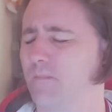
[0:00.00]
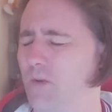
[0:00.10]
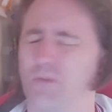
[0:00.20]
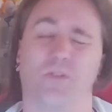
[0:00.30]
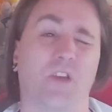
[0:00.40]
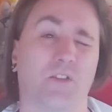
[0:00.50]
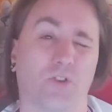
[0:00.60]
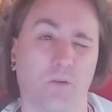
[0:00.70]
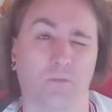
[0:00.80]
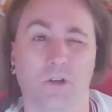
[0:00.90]
recent Challenge
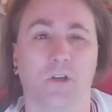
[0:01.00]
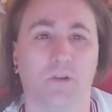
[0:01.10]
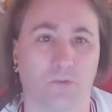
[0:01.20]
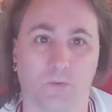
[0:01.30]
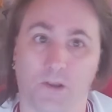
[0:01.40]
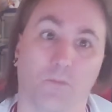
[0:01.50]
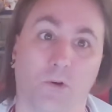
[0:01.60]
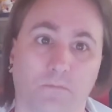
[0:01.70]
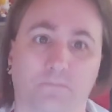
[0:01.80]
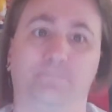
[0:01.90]
Cup, which Wigan
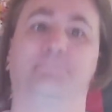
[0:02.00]
won.